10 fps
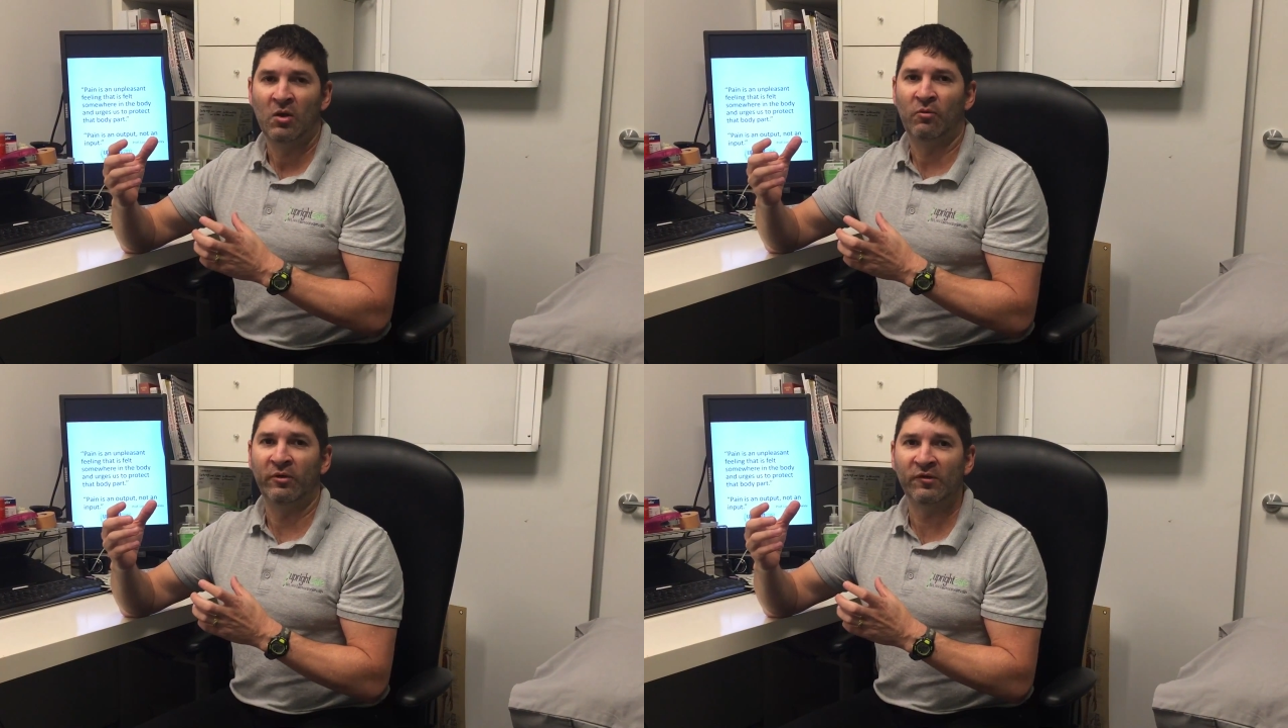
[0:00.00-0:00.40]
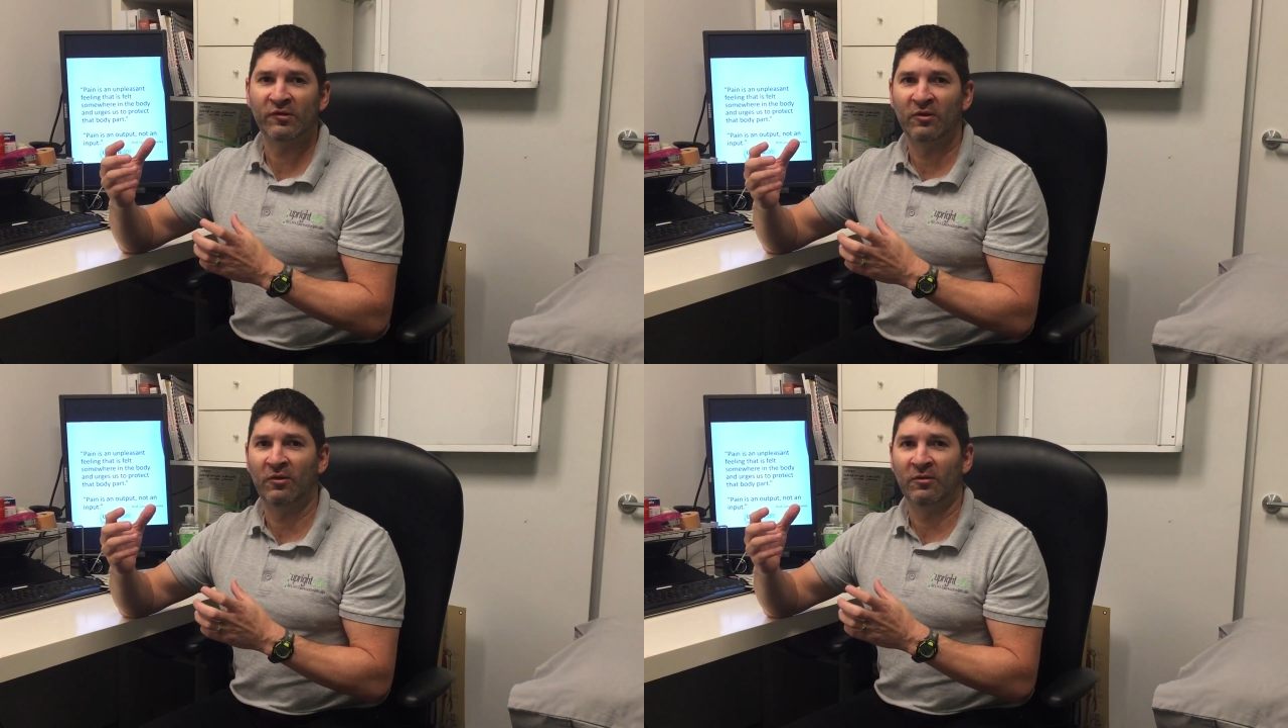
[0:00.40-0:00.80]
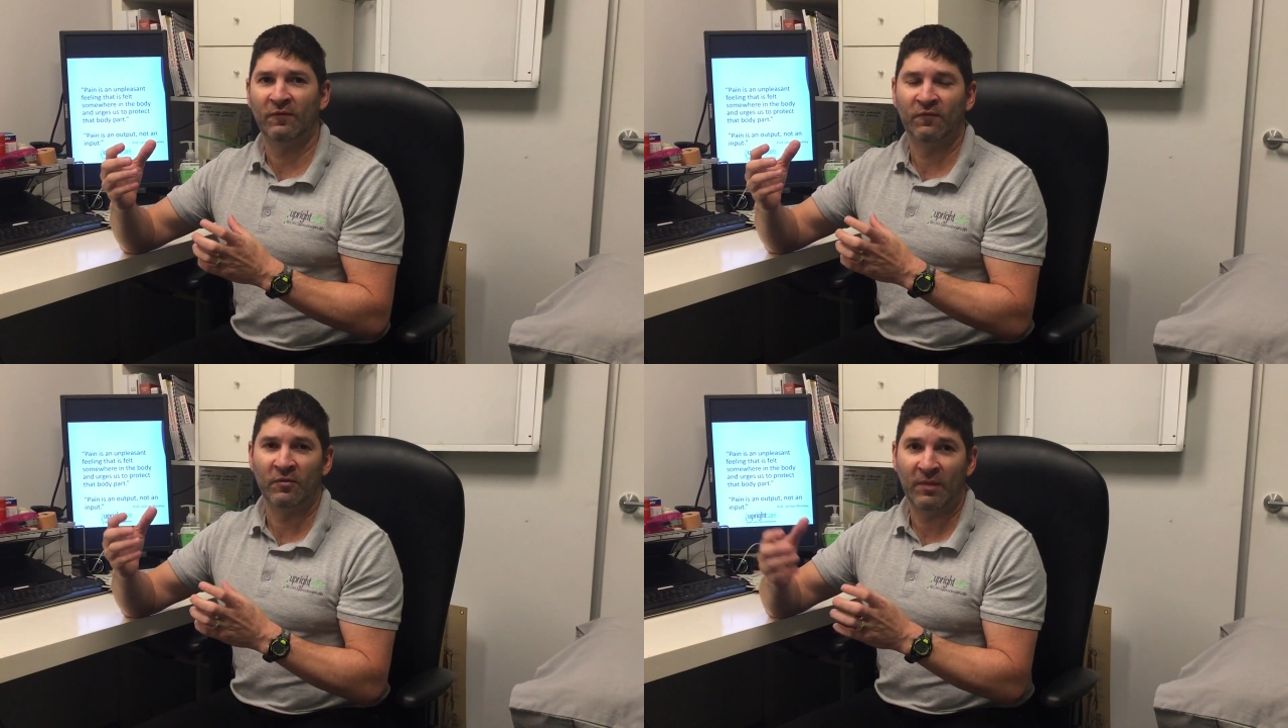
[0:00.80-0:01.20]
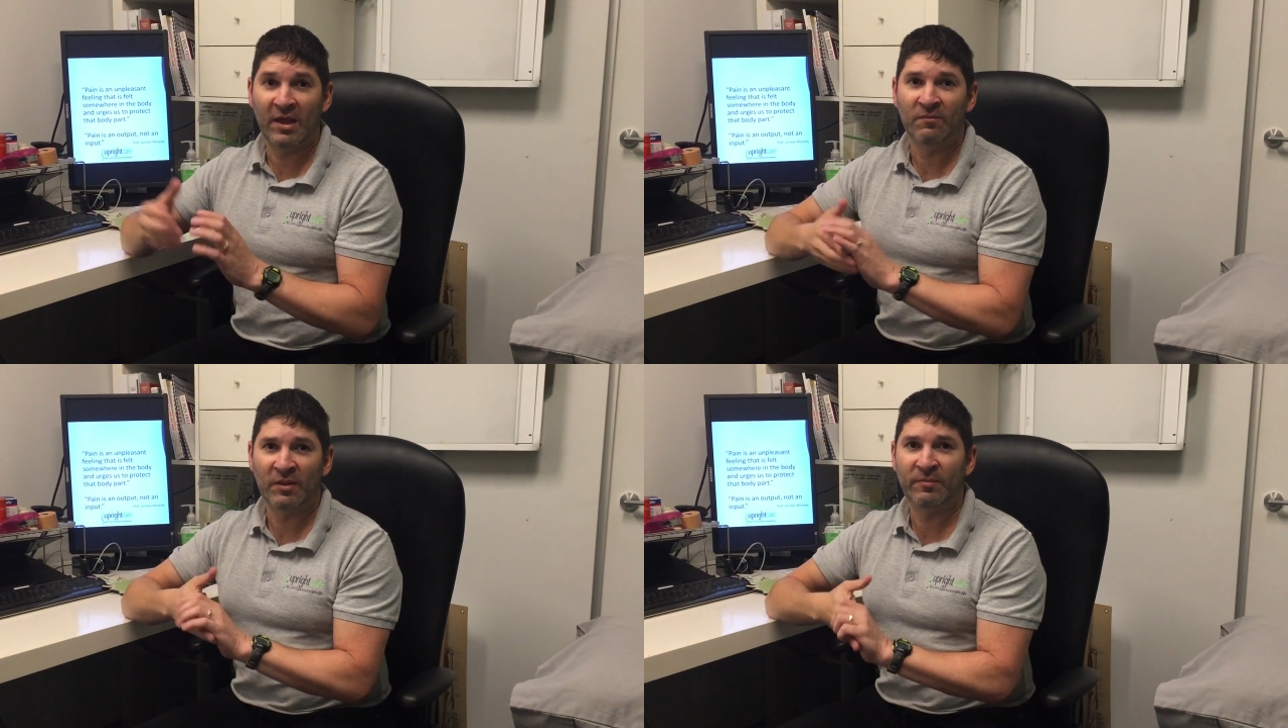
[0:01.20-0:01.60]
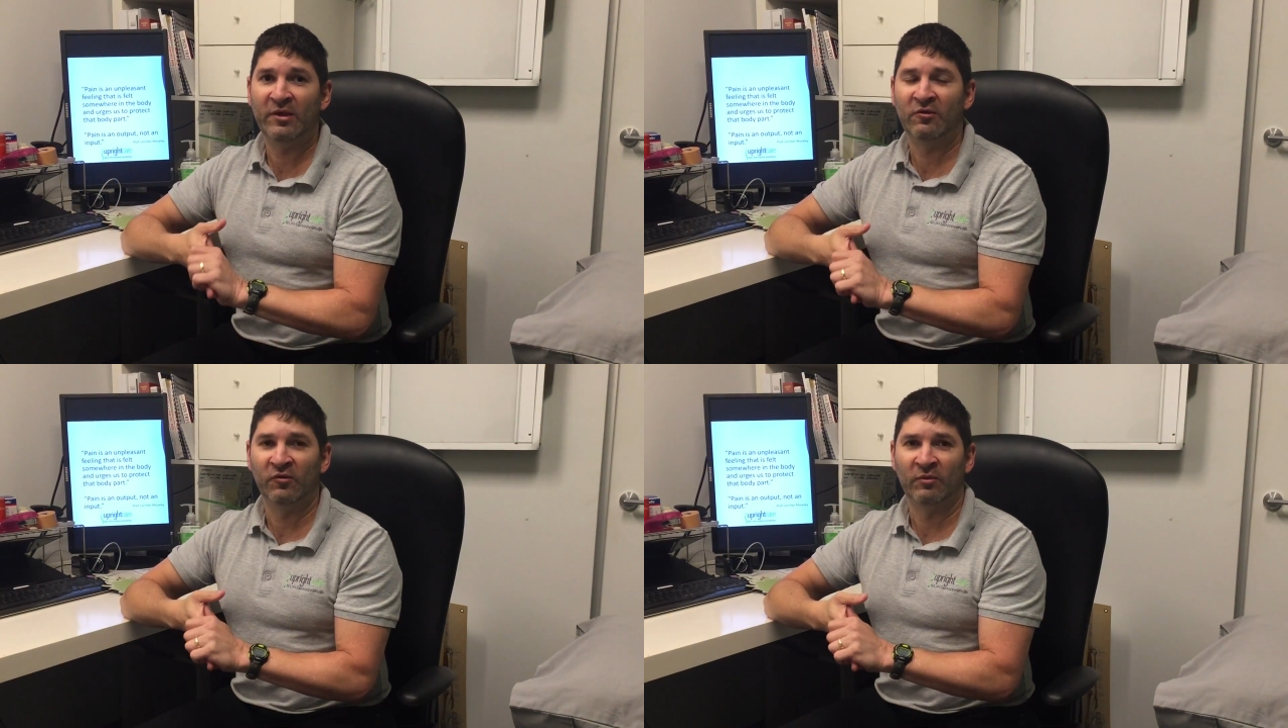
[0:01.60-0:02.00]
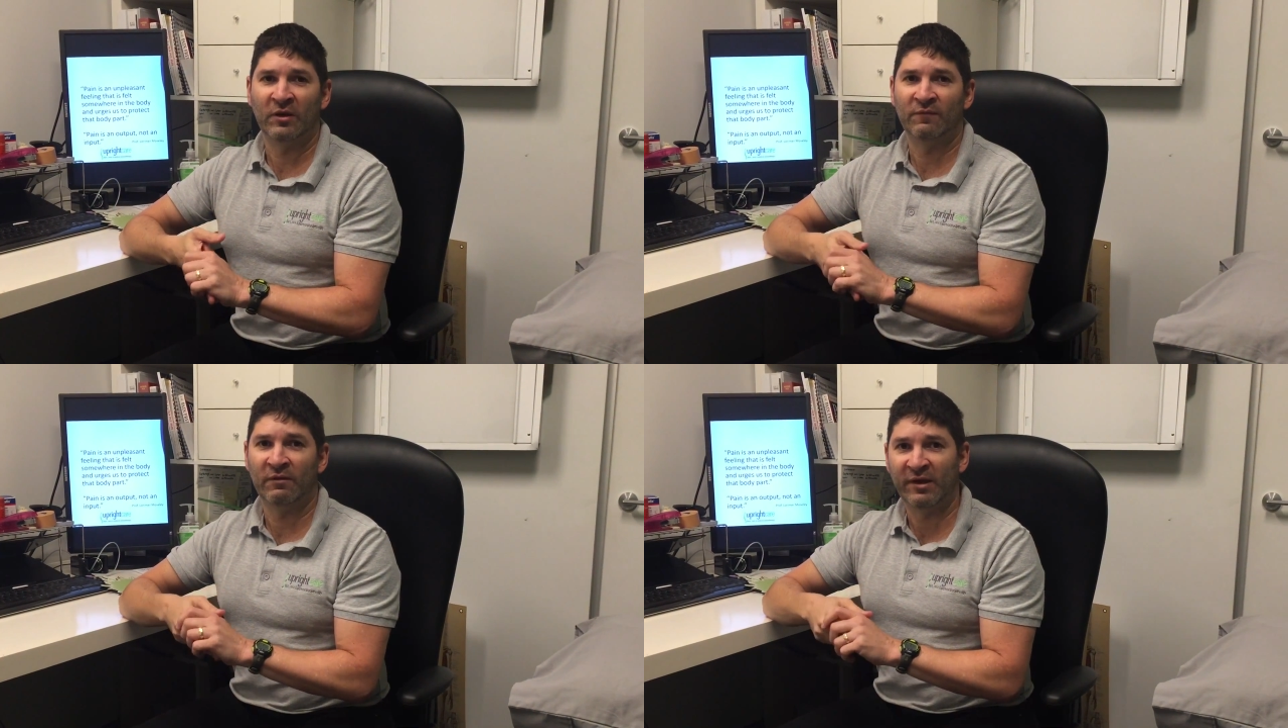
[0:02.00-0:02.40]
We also learned from Amy Peek, who's one of our